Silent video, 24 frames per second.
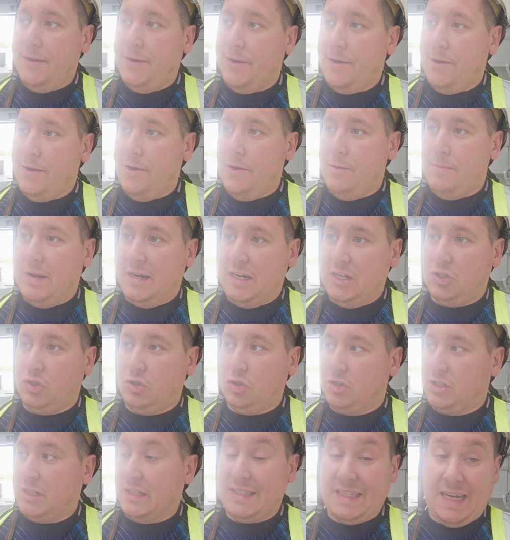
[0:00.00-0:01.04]
And it's
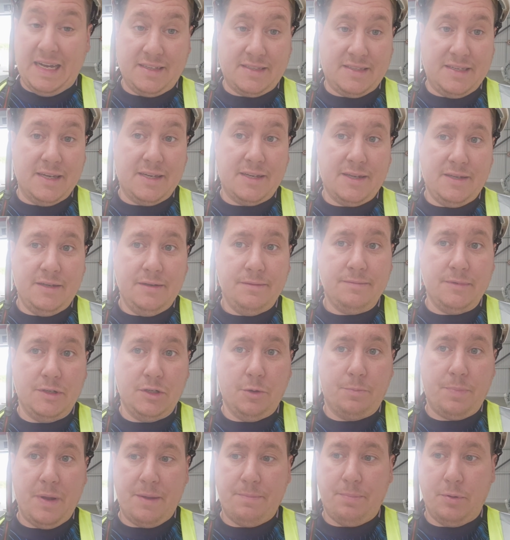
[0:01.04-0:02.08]
just a tactic.
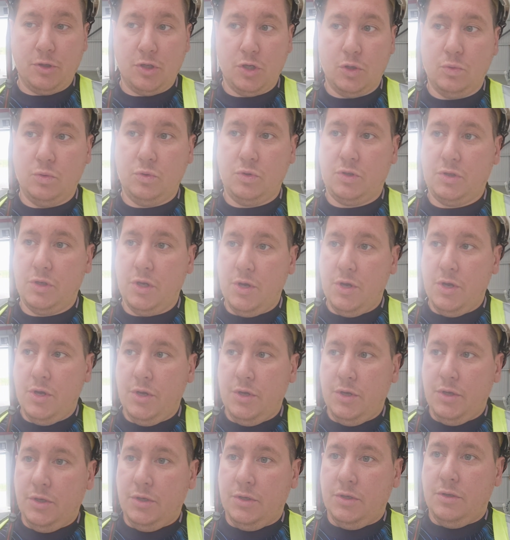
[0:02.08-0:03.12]
People use
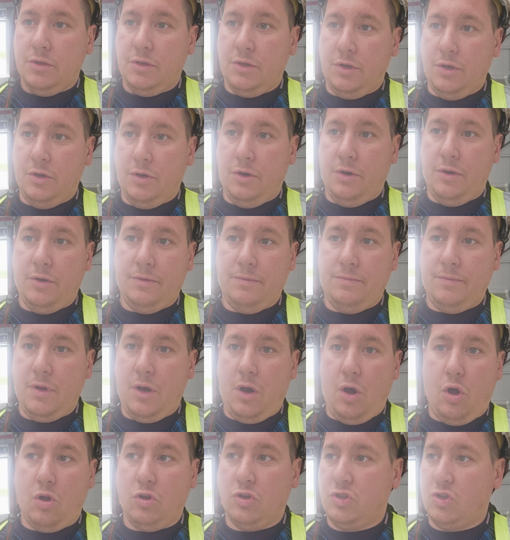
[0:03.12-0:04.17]

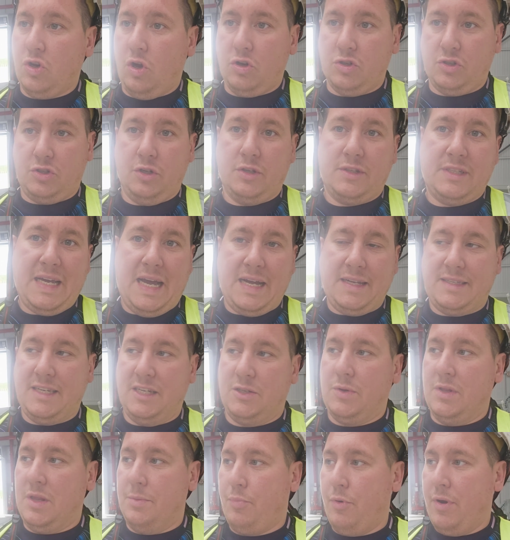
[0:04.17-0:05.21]
all sorts of
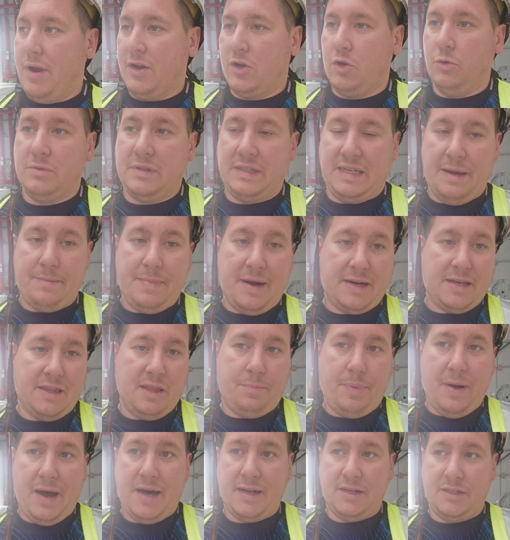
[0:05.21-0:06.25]
tactics when they break up to get back at the
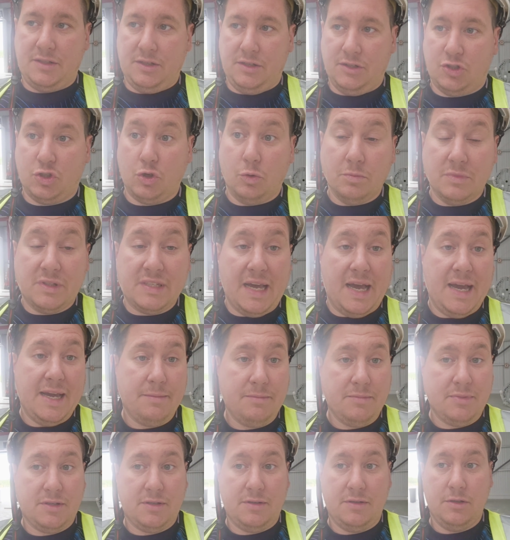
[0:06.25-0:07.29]
partners, and
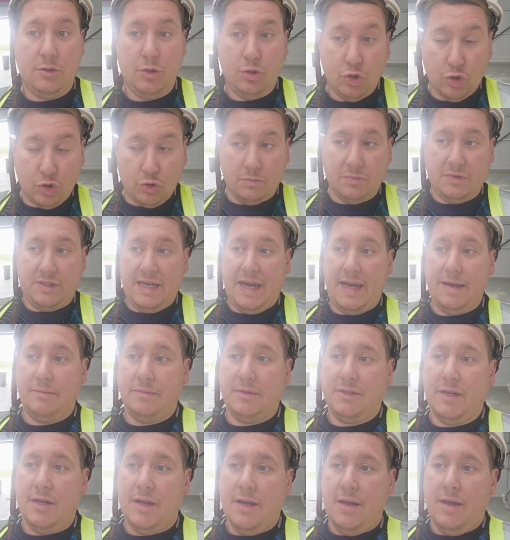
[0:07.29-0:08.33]
sometimes
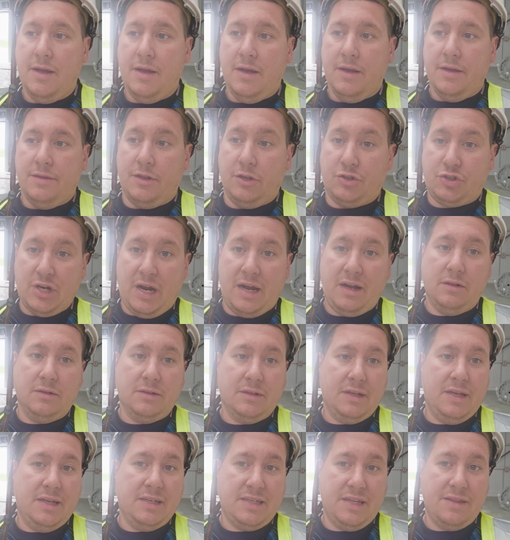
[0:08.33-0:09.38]
the
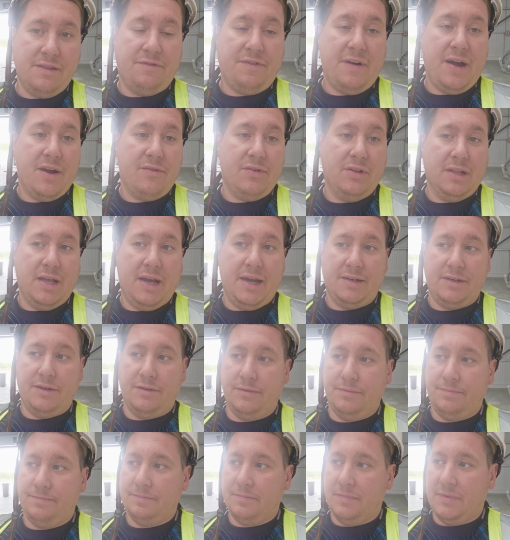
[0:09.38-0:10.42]
child is in the firing line,
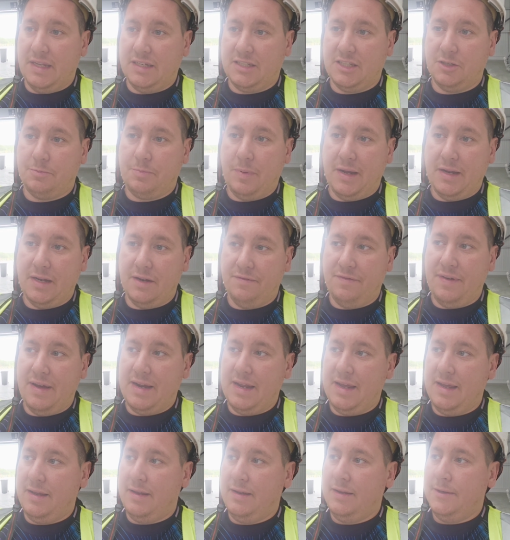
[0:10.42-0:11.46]
and this has been a
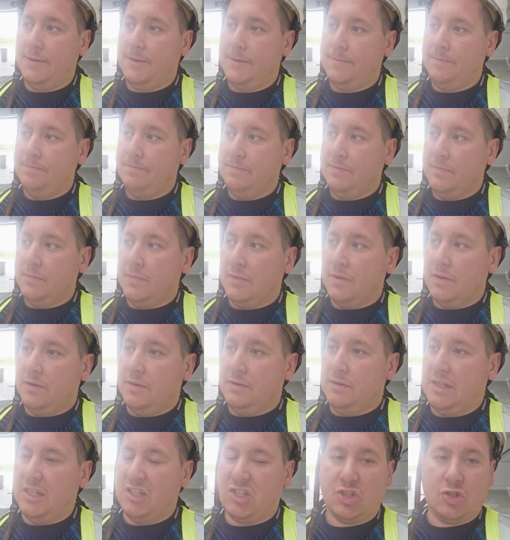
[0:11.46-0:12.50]
very
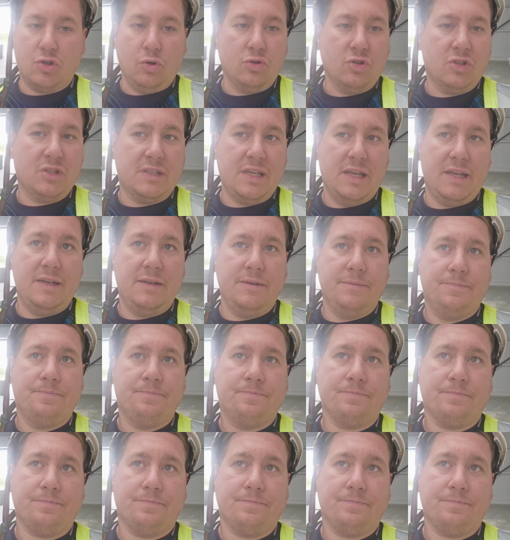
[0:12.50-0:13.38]
disgusting,